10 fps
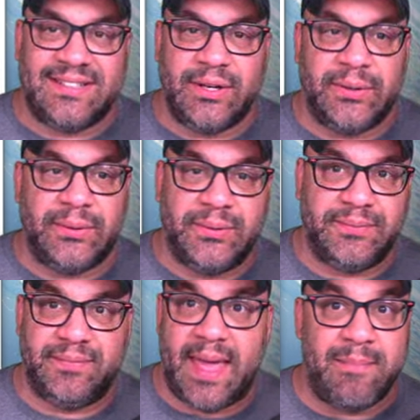So
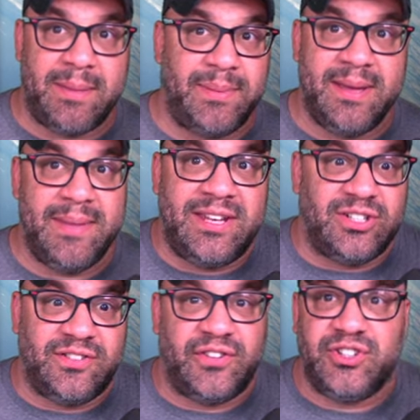that might be a
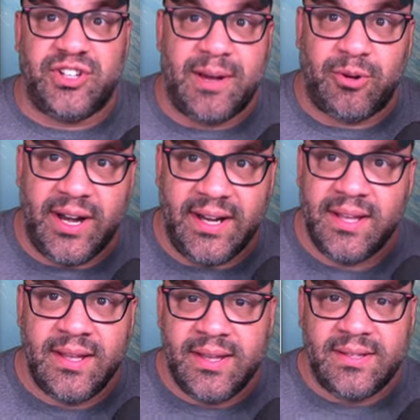major version upgrade.
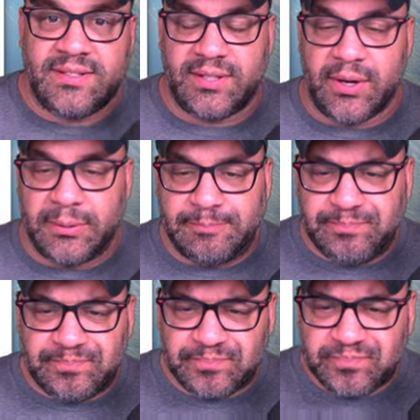So
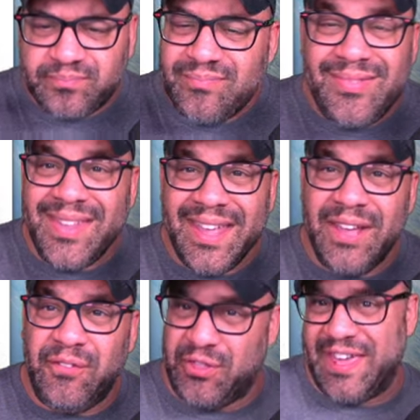
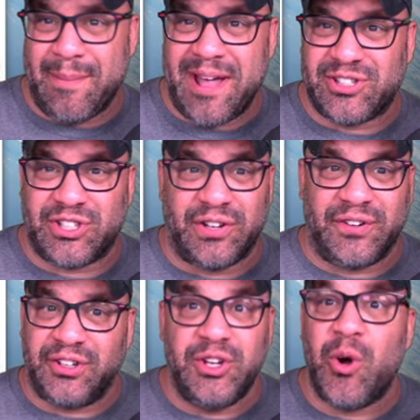if you think about
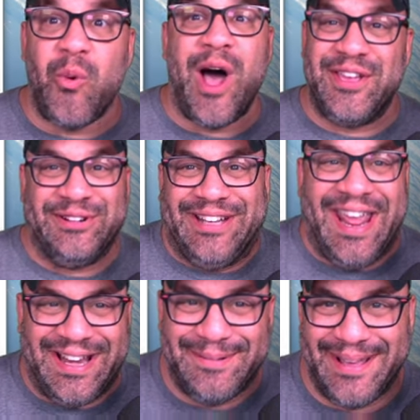server, you don't want your
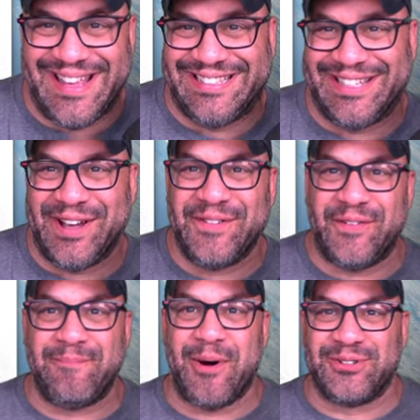database to go
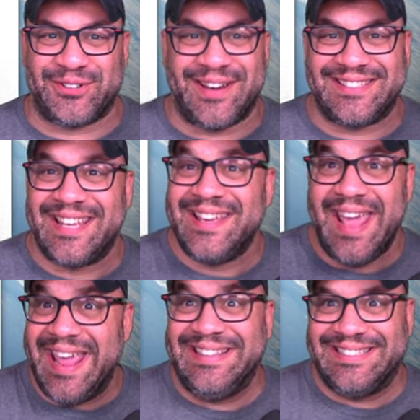from Postgres
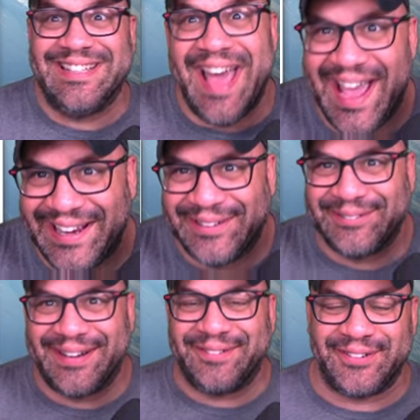8 to 9 or
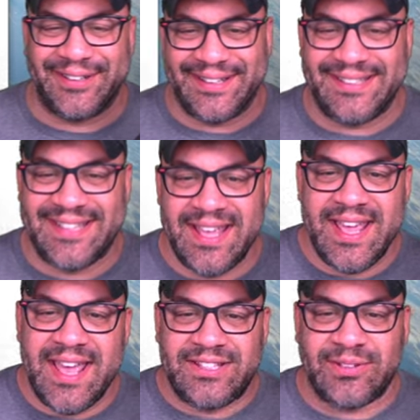whatever it is.
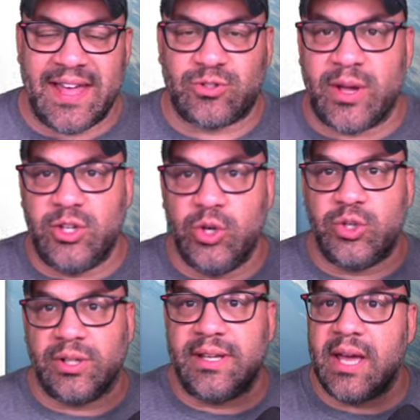So that's why
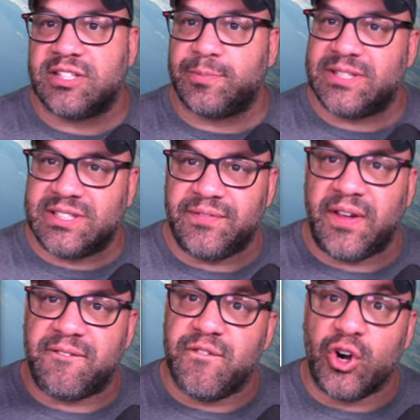usually a
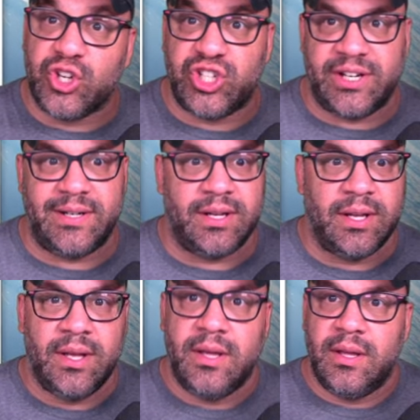specific versioned
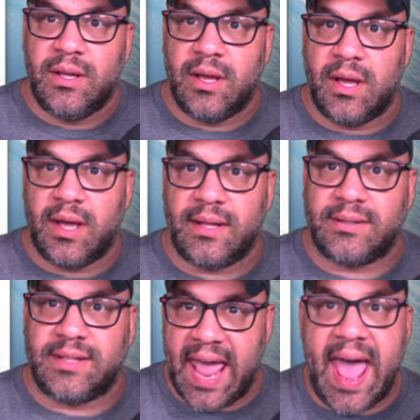uh,
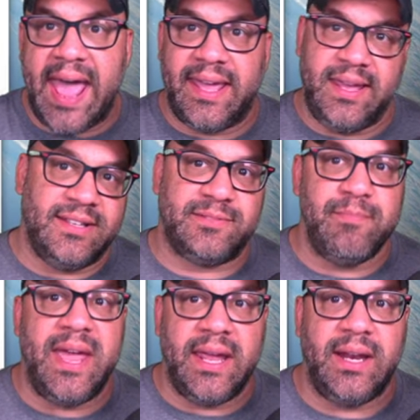tag is
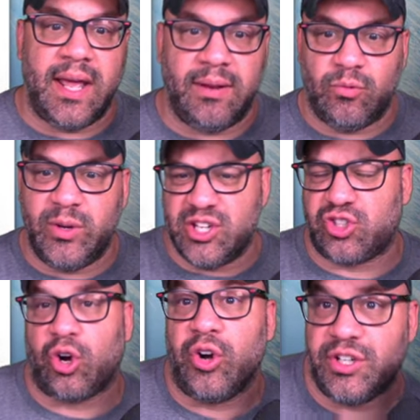made, and we
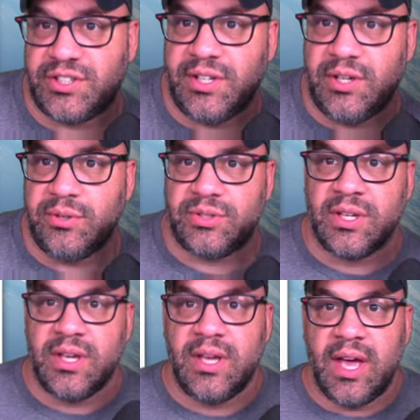discourage the use
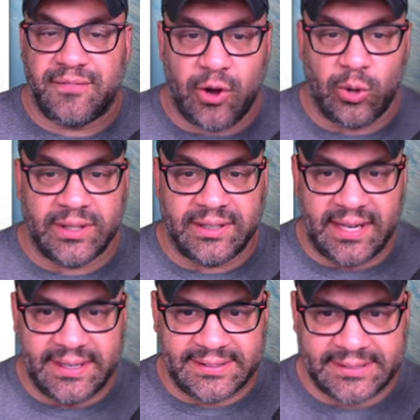of colon
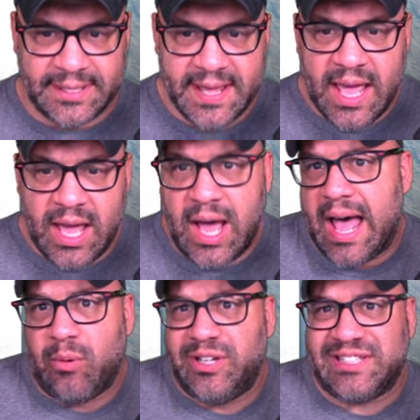latest.
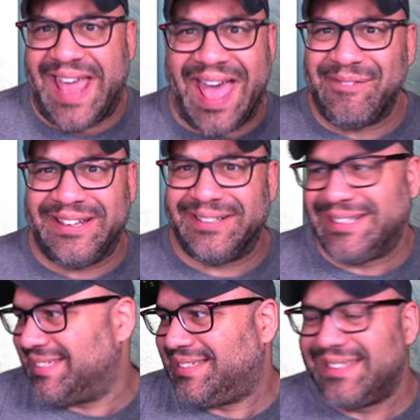Uh, we just have it
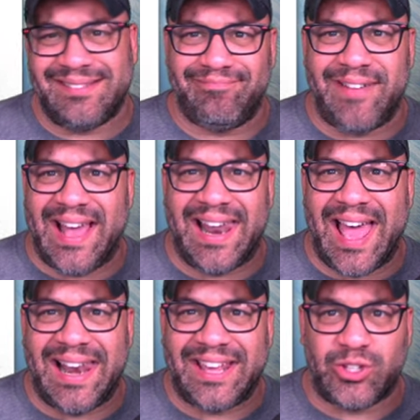because I,
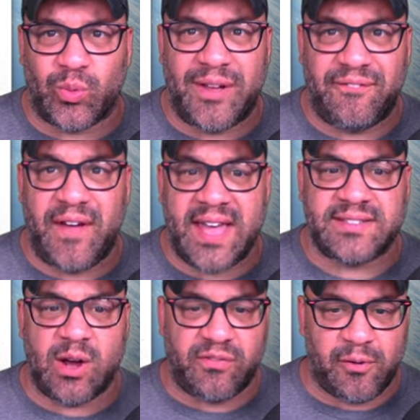I, like to rev
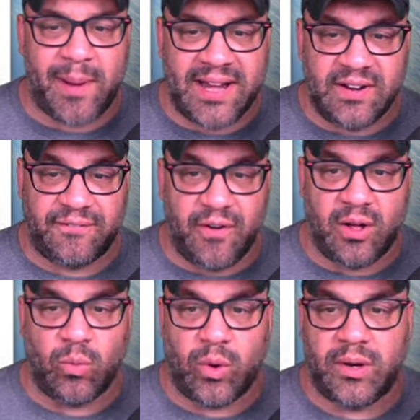fast. However, by
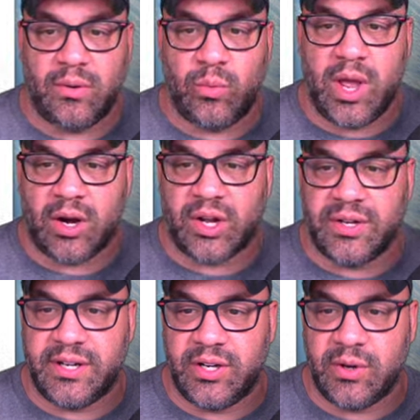default, what we are going
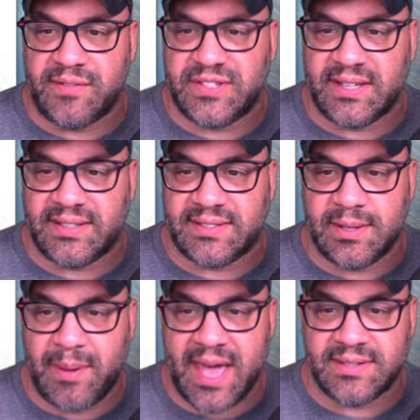to do, I've said this in the
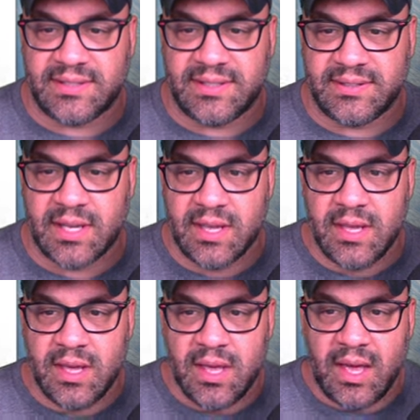past, is
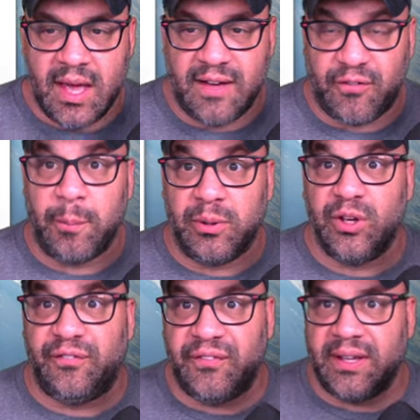uh, for
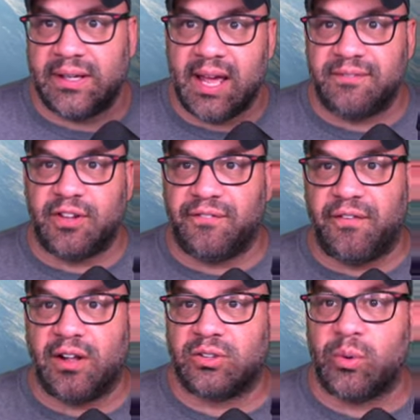Bluefin kind of
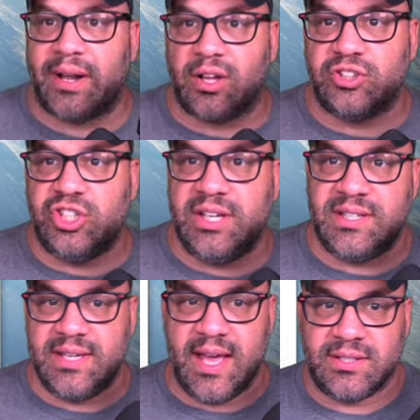default to what I call
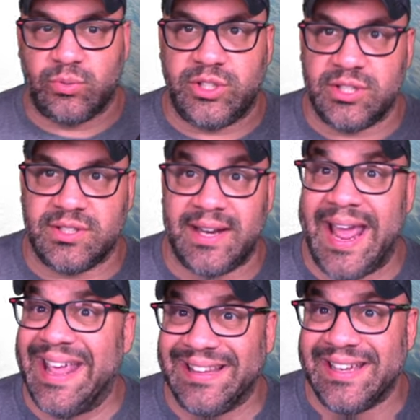GTS, which is an
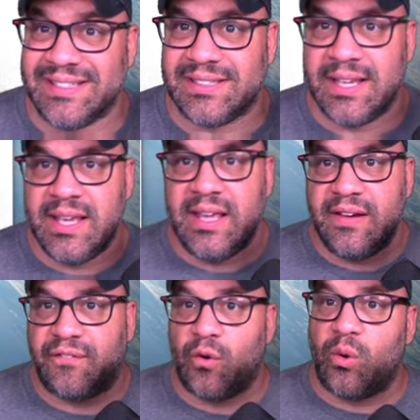alias
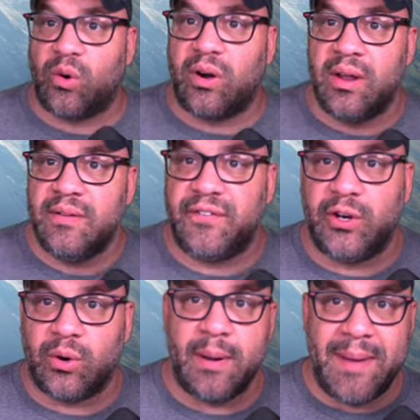for
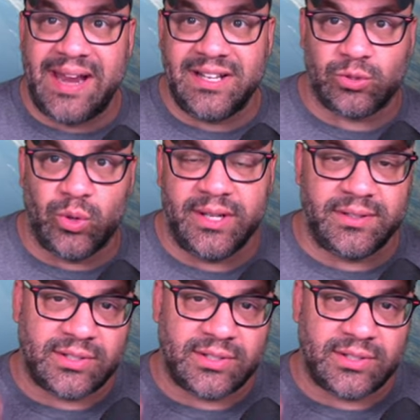Fedora minus one.